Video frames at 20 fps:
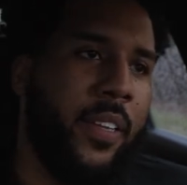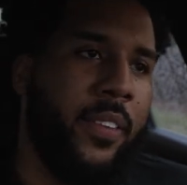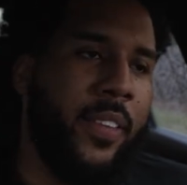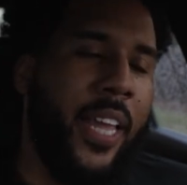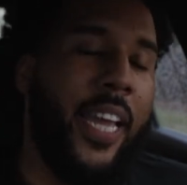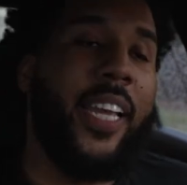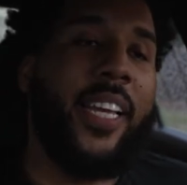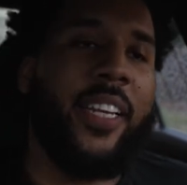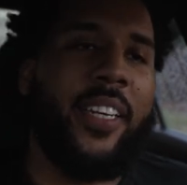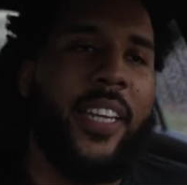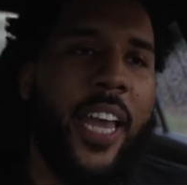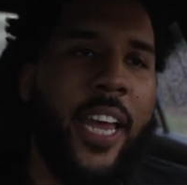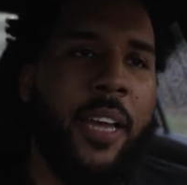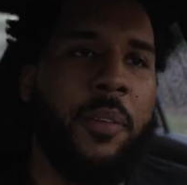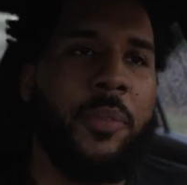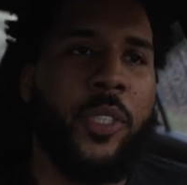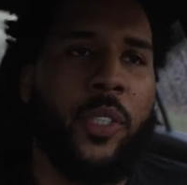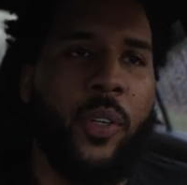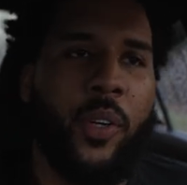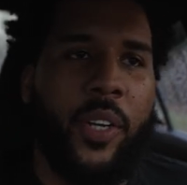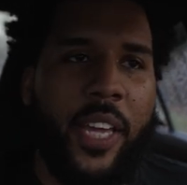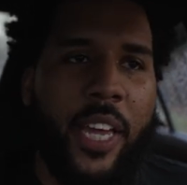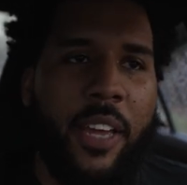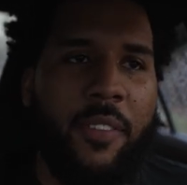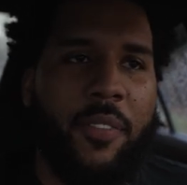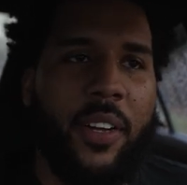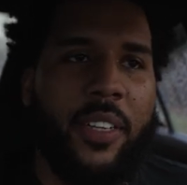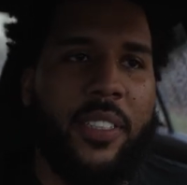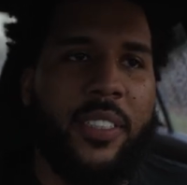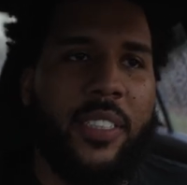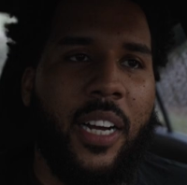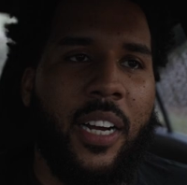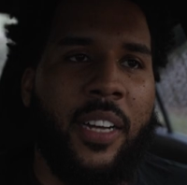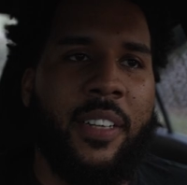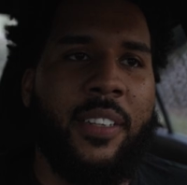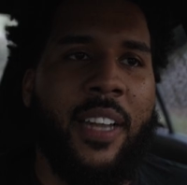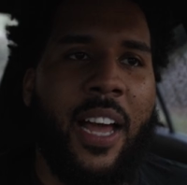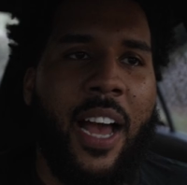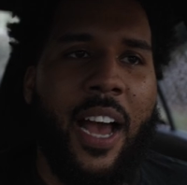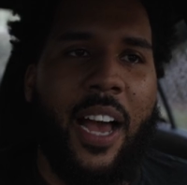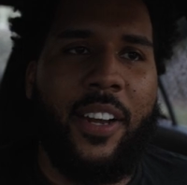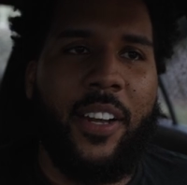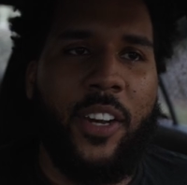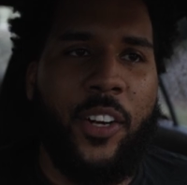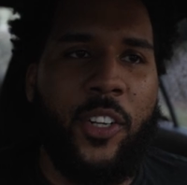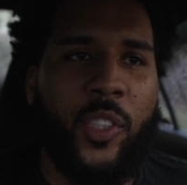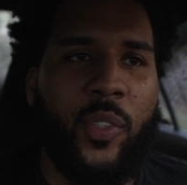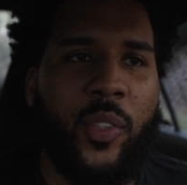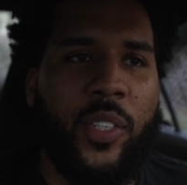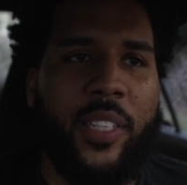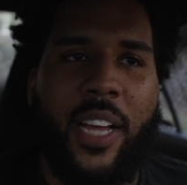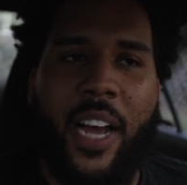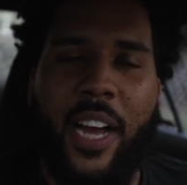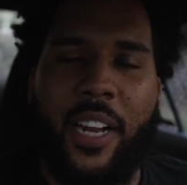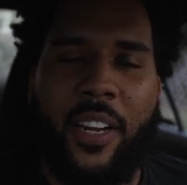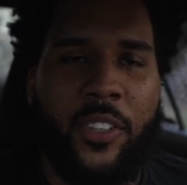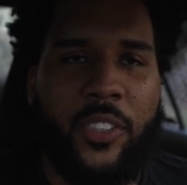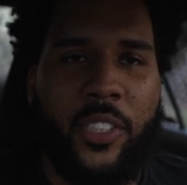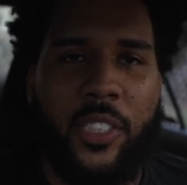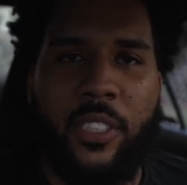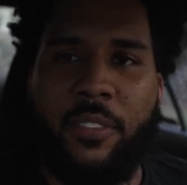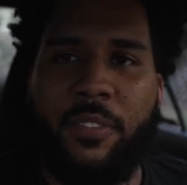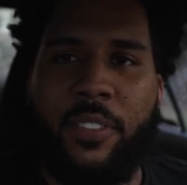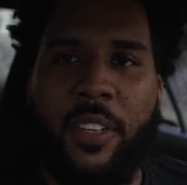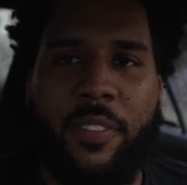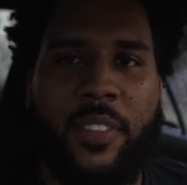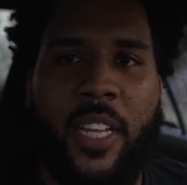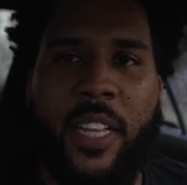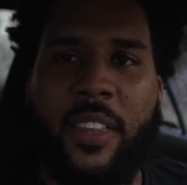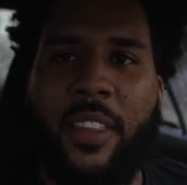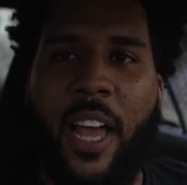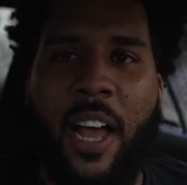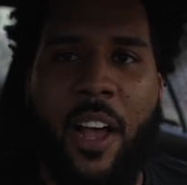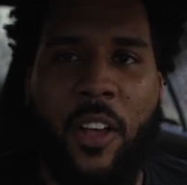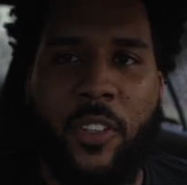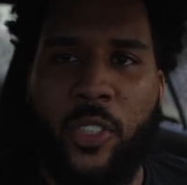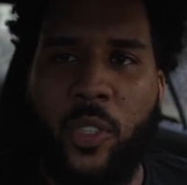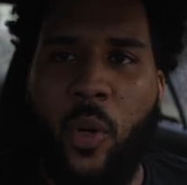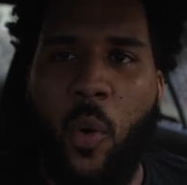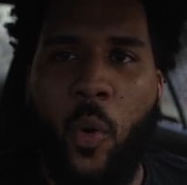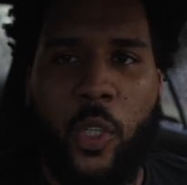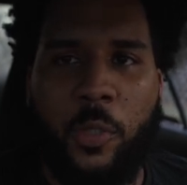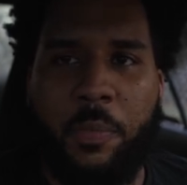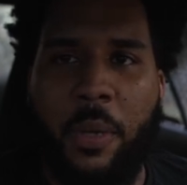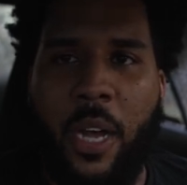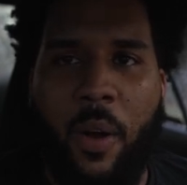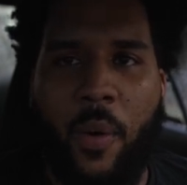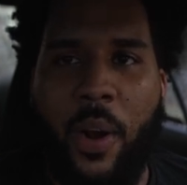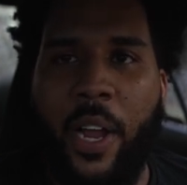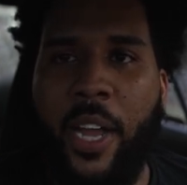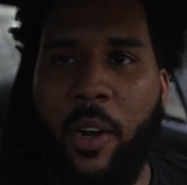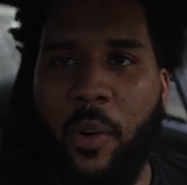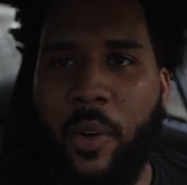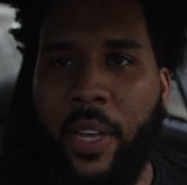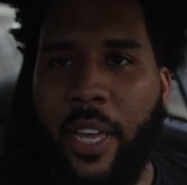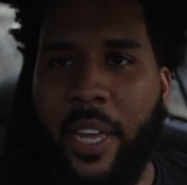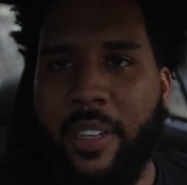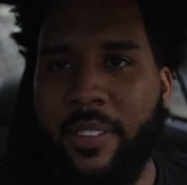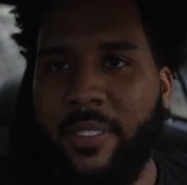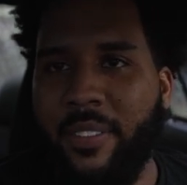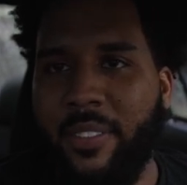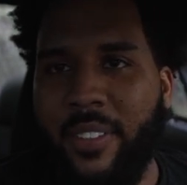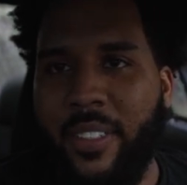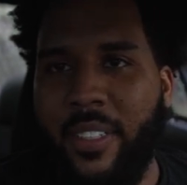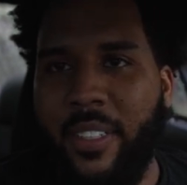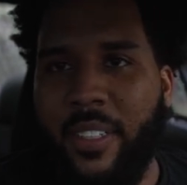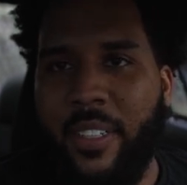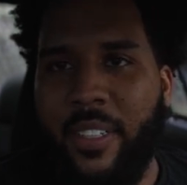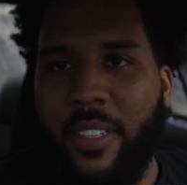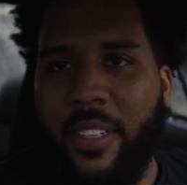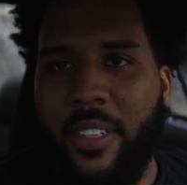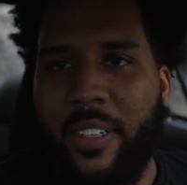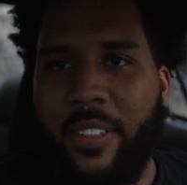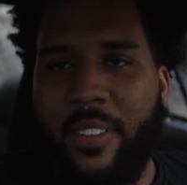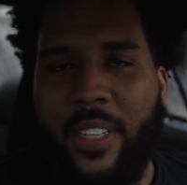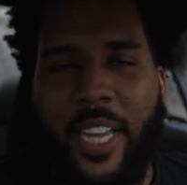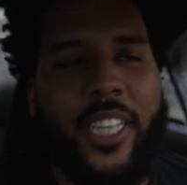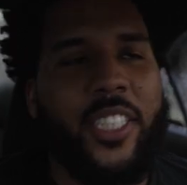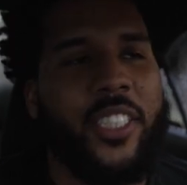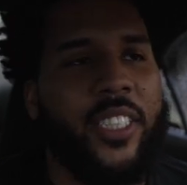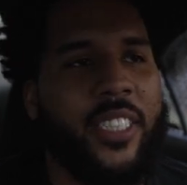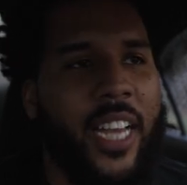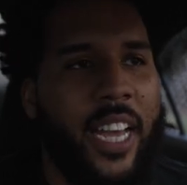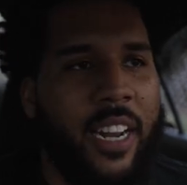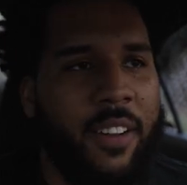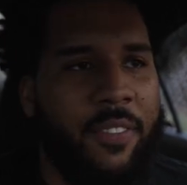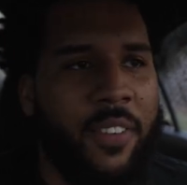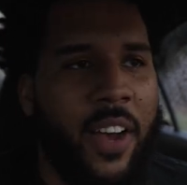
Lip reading: they can damn sure give us a 950,000 horsepower Hellcat. They just got to